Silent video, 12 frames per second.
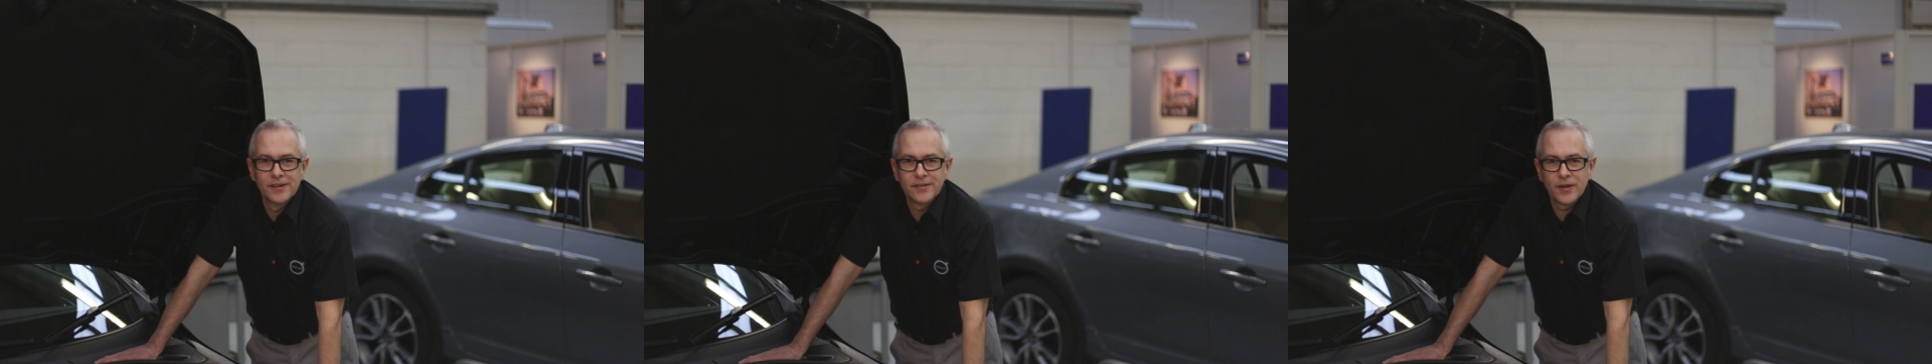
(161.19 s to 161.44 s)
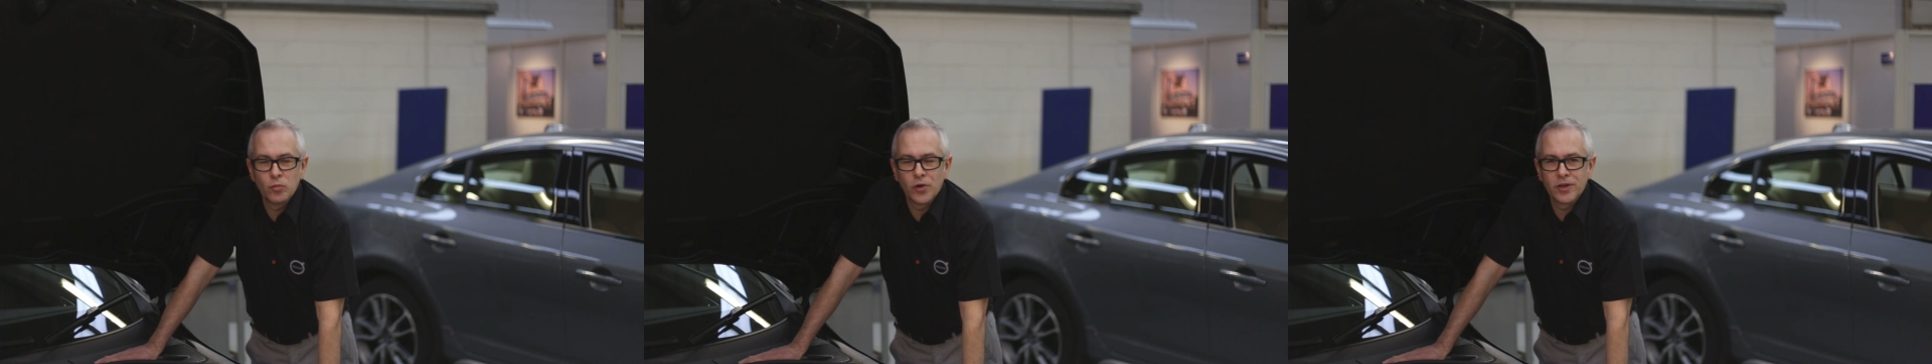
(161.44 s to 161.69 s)

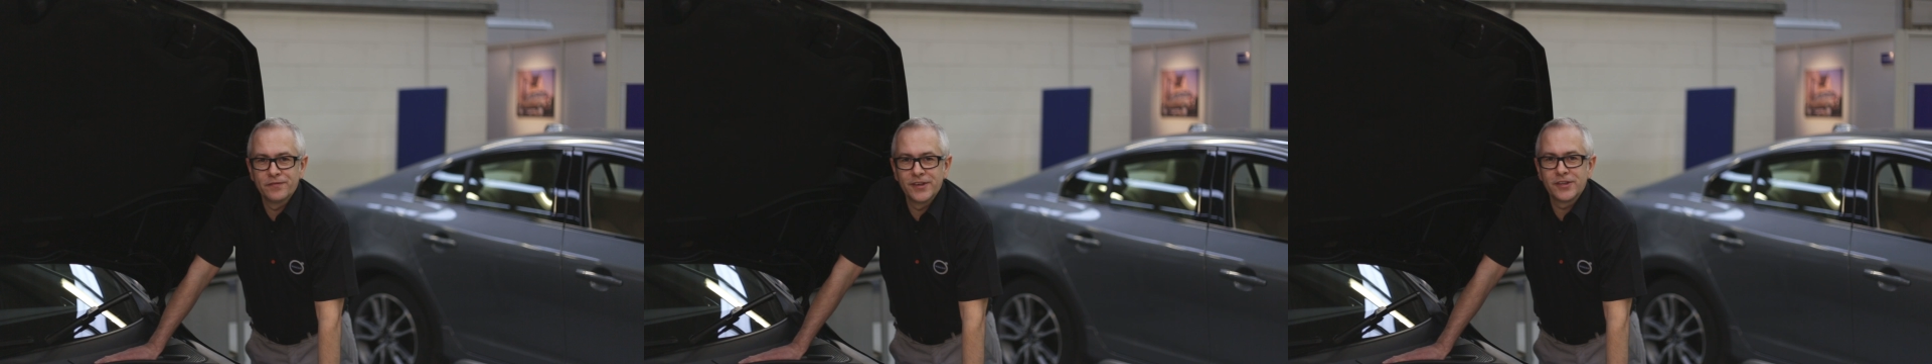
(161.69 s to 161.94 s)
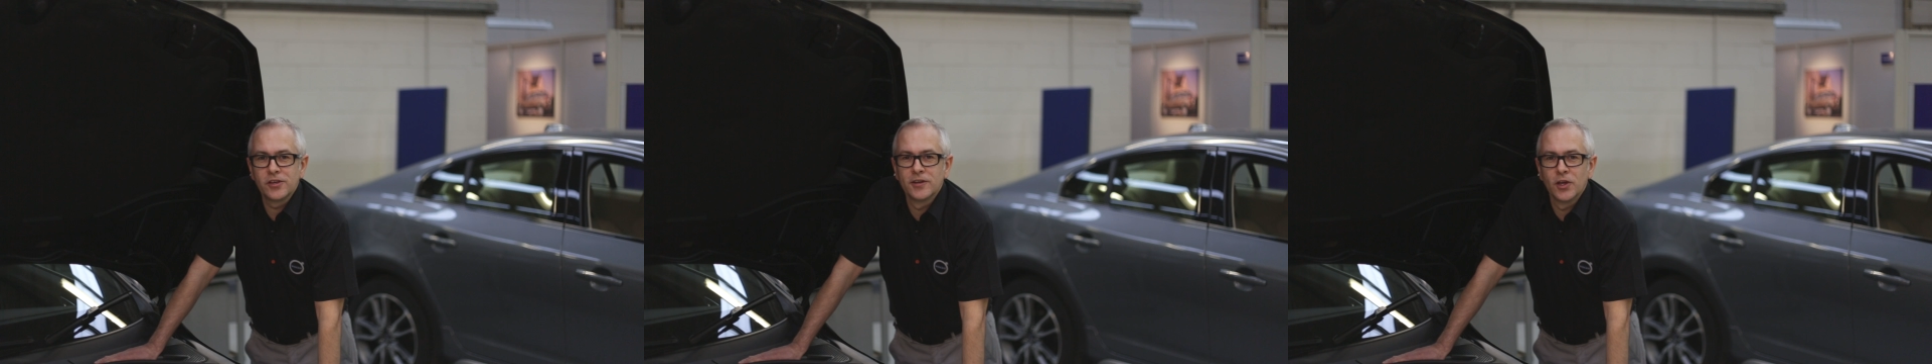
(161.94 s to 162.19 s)
then why not
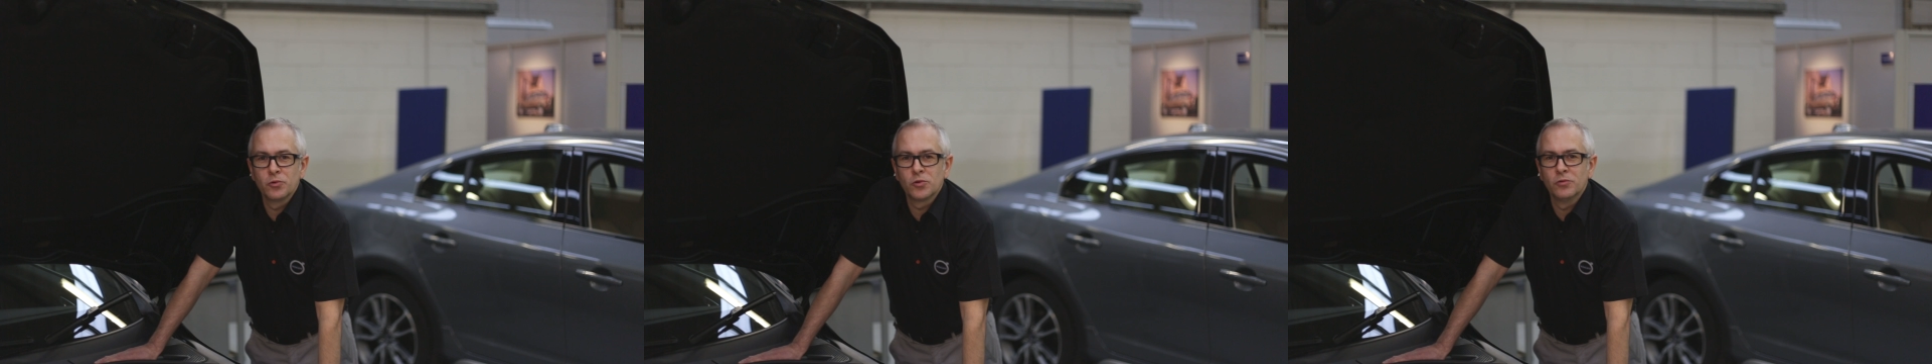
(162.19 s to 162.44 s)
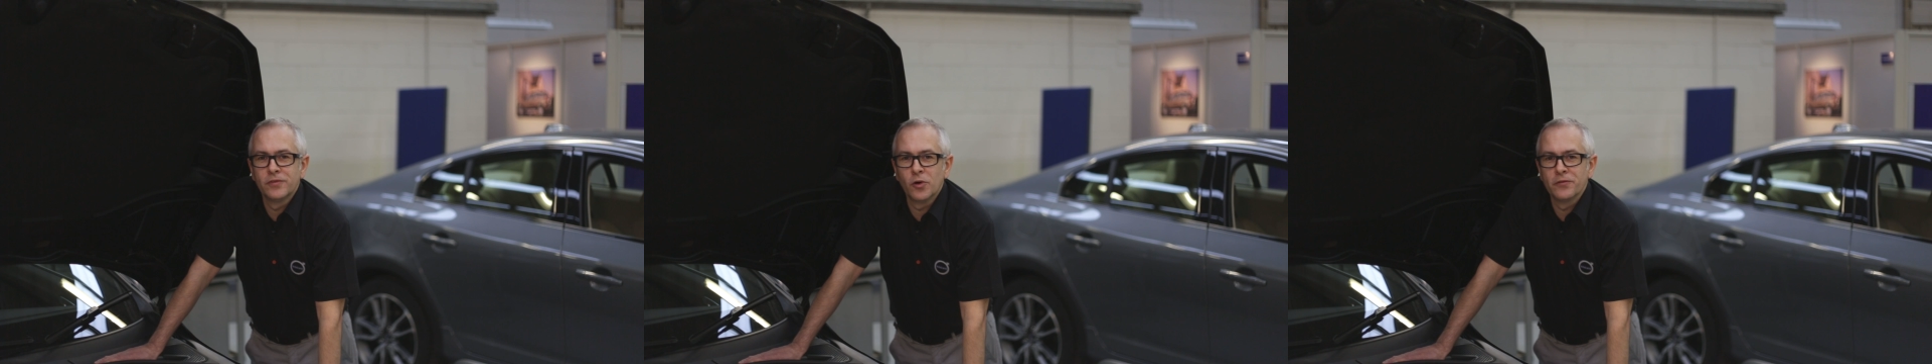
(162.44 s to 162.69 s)
visit your
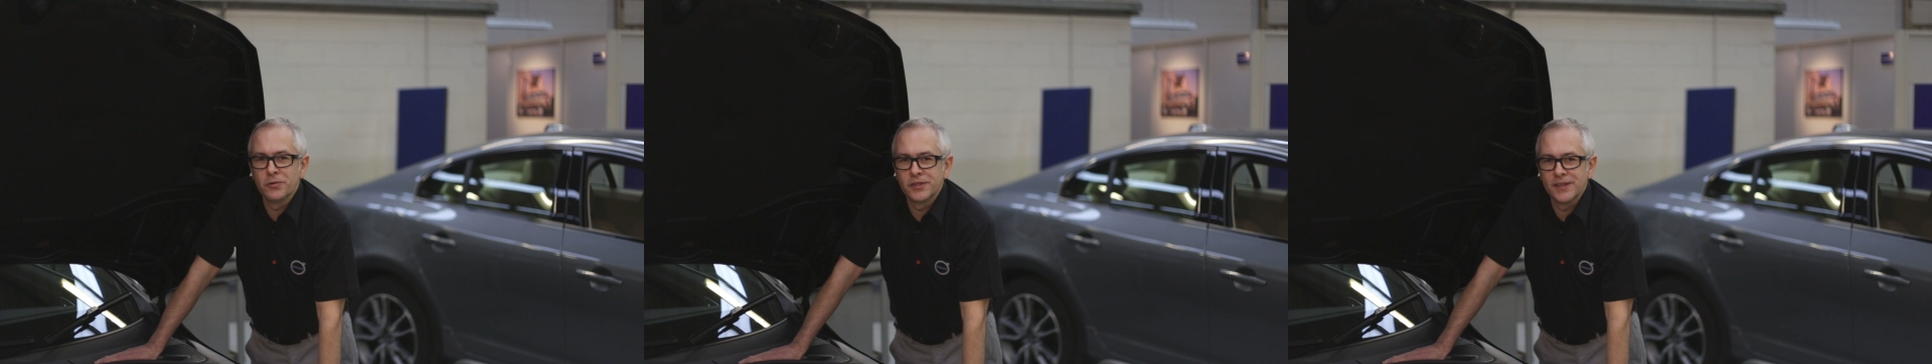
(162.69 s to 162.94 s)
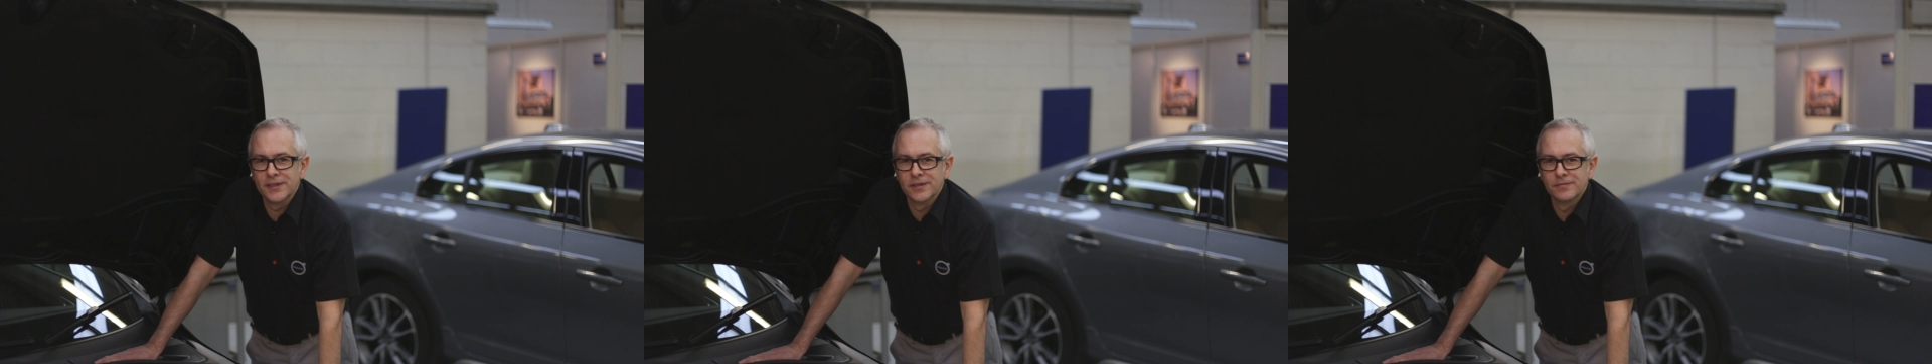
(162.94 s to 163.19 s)
local Volvo
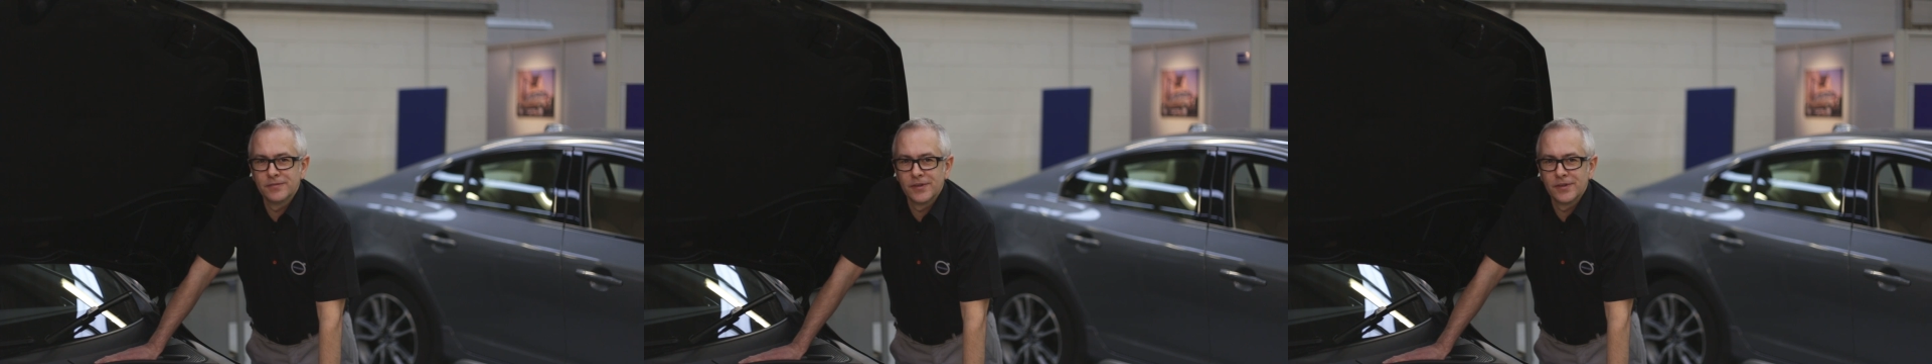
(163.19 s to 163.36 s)
dealer?